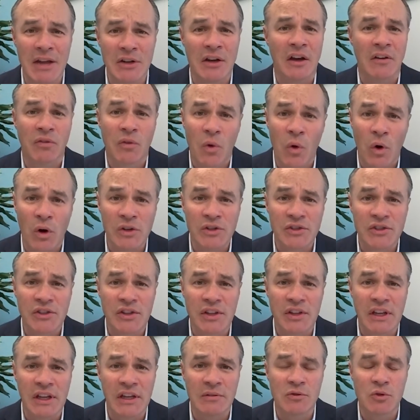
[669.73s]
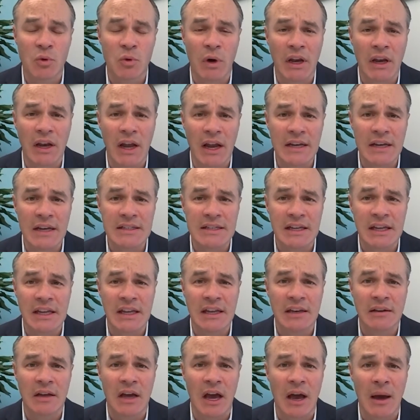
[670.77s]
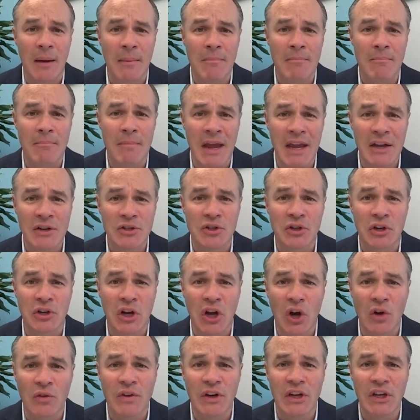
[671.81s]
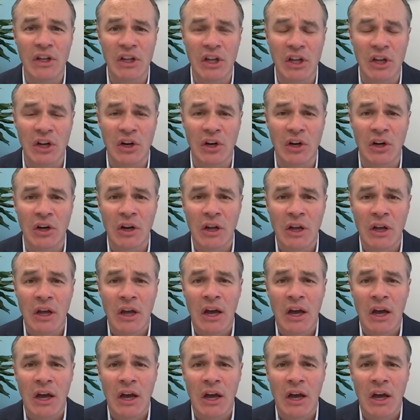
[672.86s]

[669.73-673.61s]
Of course, the 2019 major COVID year,